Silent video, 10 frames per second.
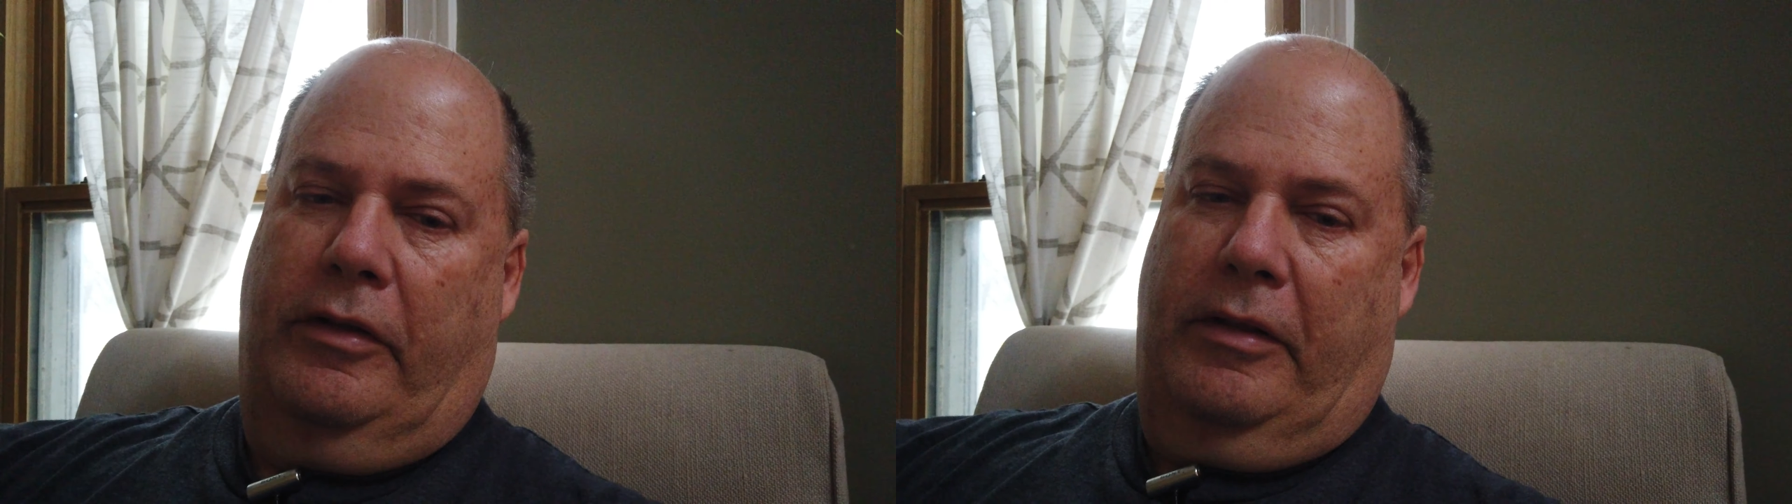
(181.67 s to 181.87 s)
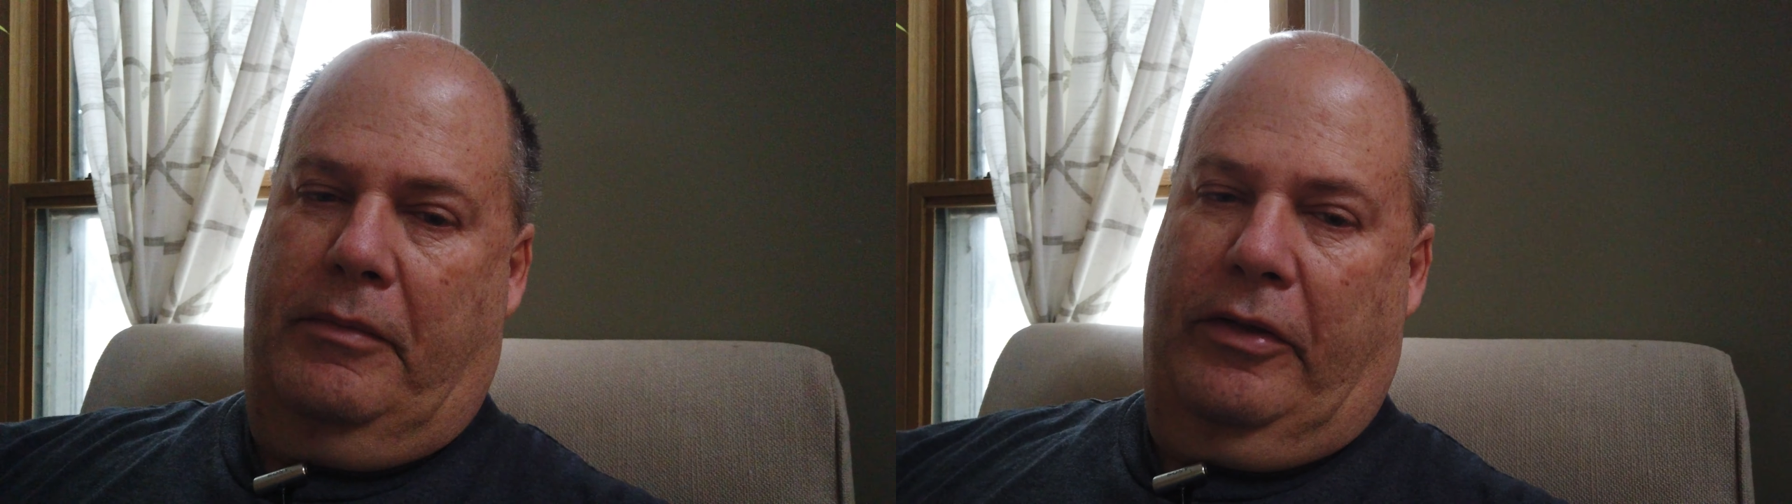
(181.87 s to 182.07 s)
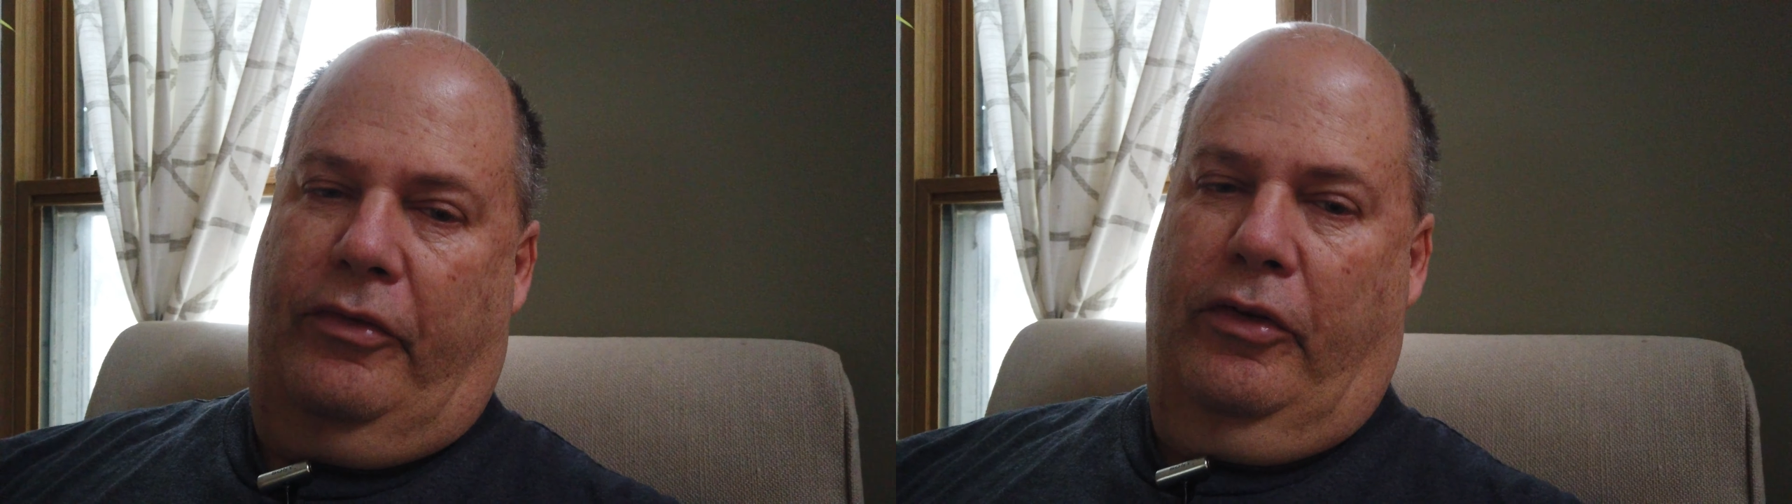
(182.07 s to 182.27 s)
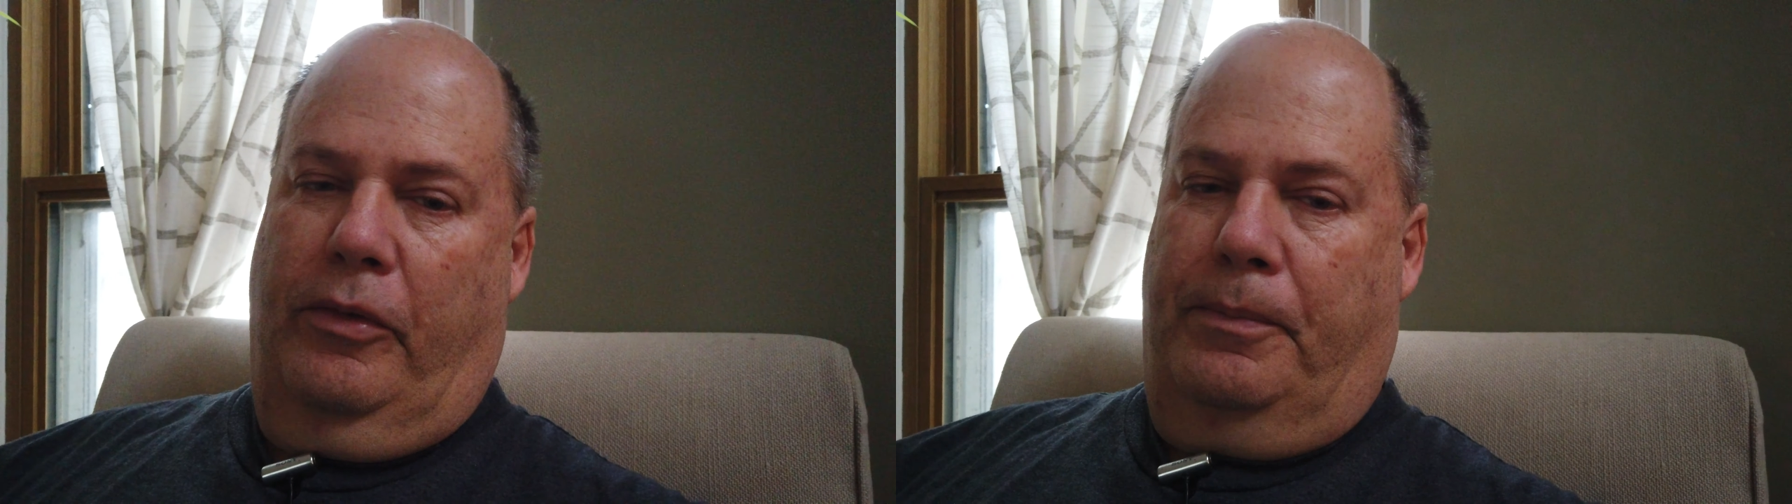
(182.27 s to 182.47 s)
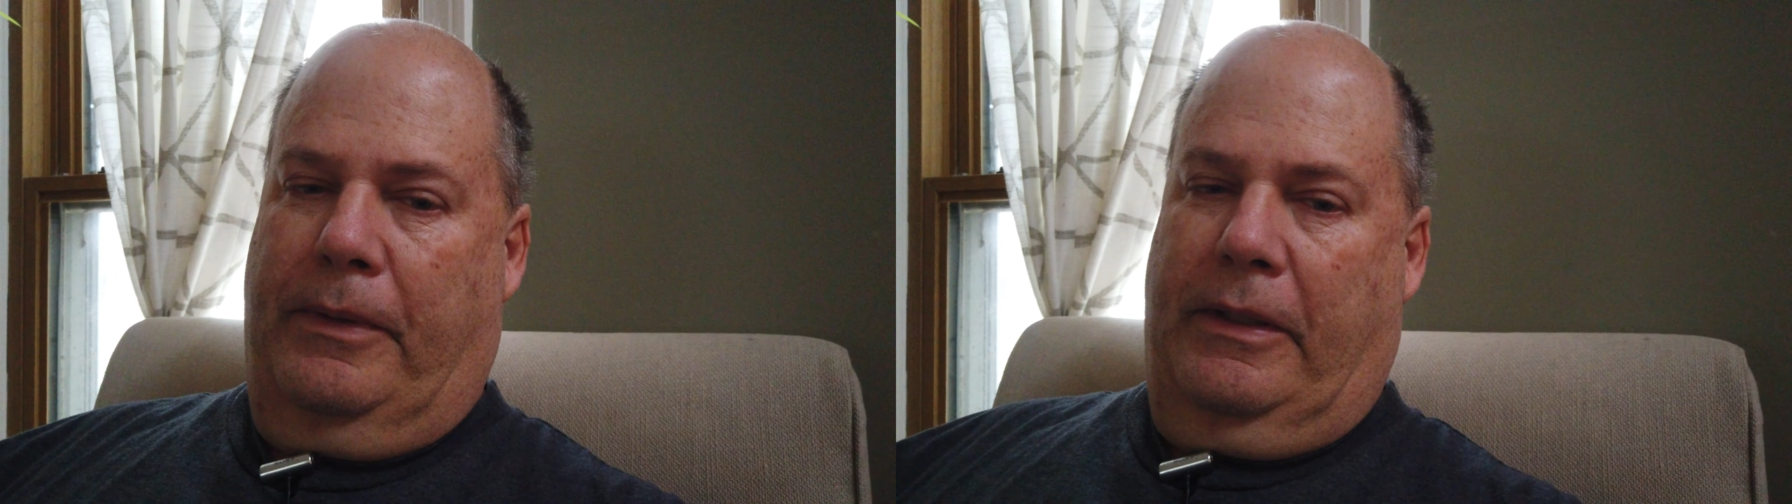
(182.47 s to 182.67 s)
So I have my
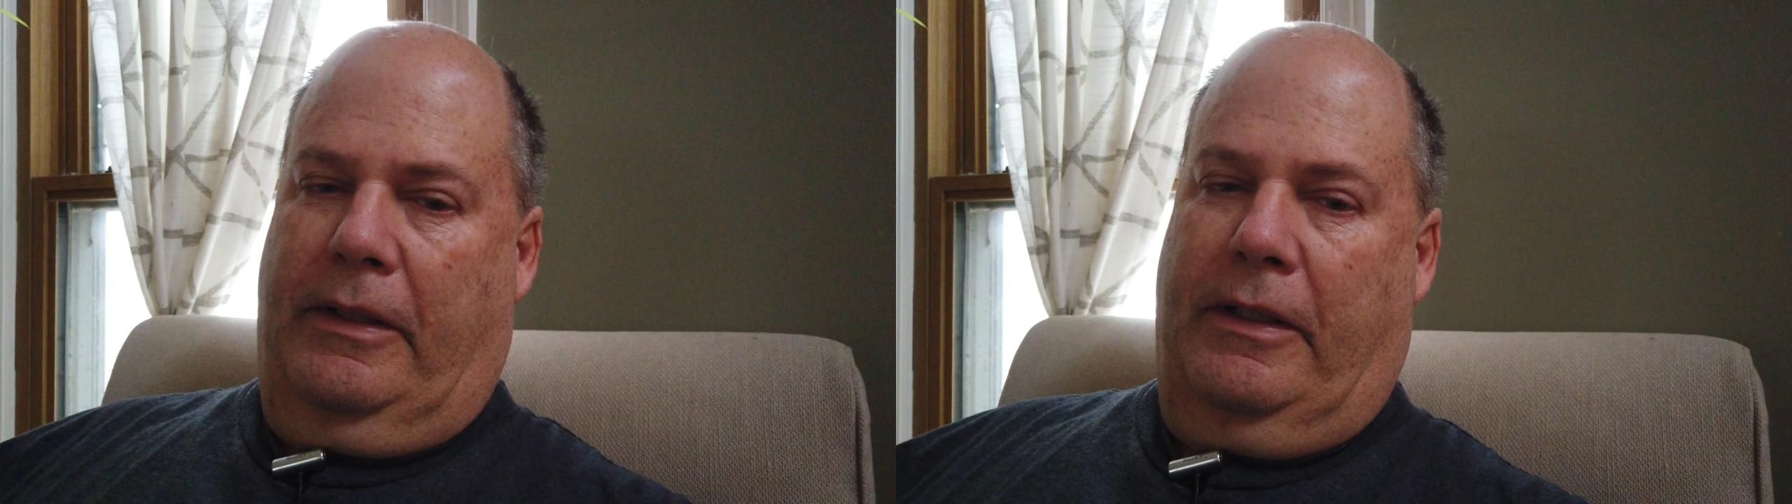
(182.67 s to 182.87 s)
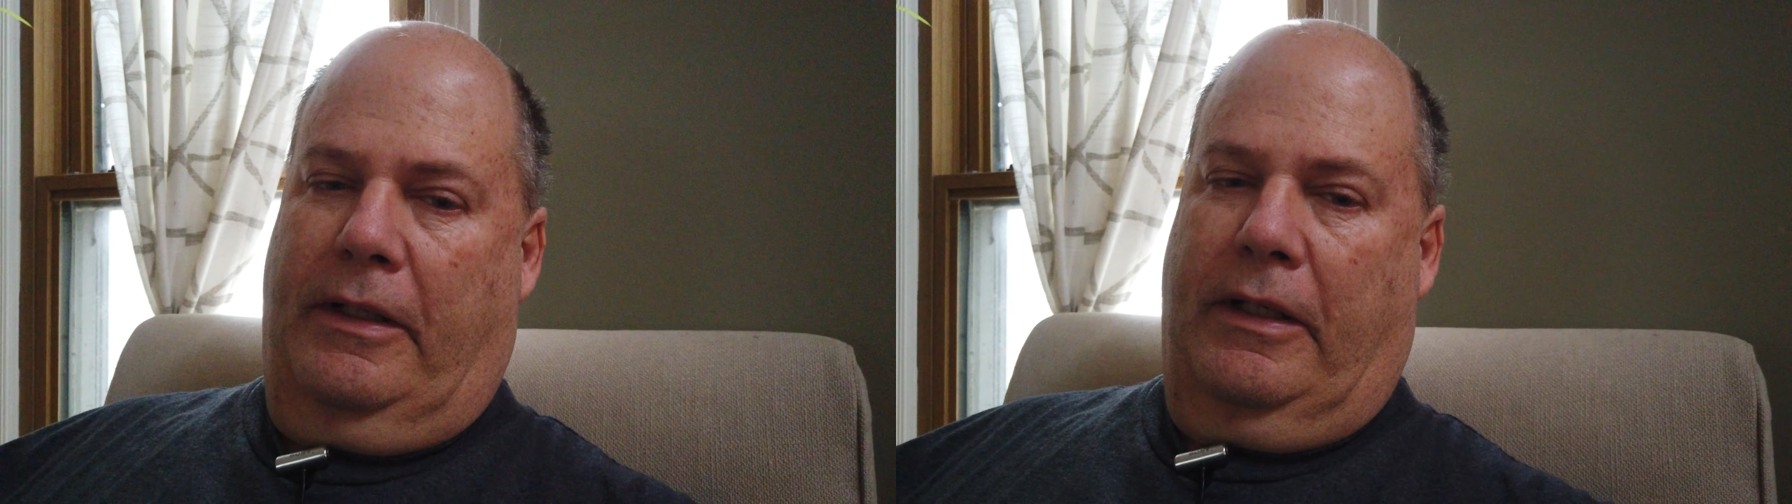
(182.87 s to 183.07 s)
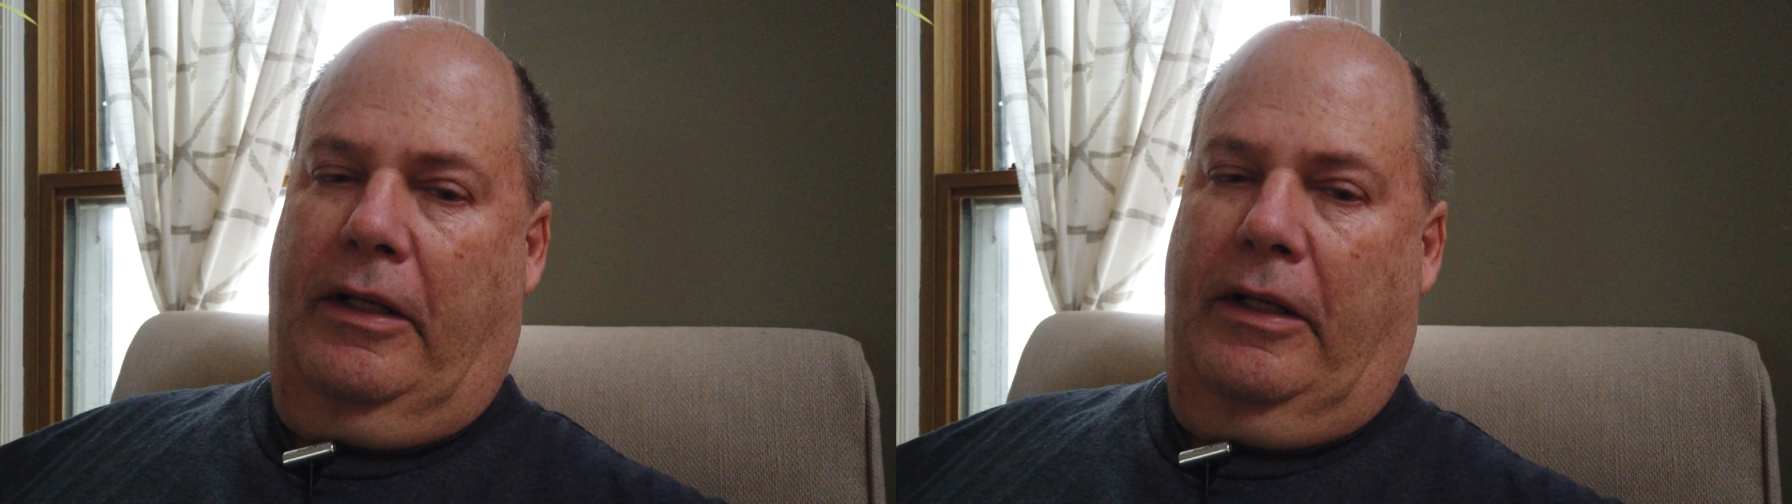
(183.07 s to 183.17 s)
soup and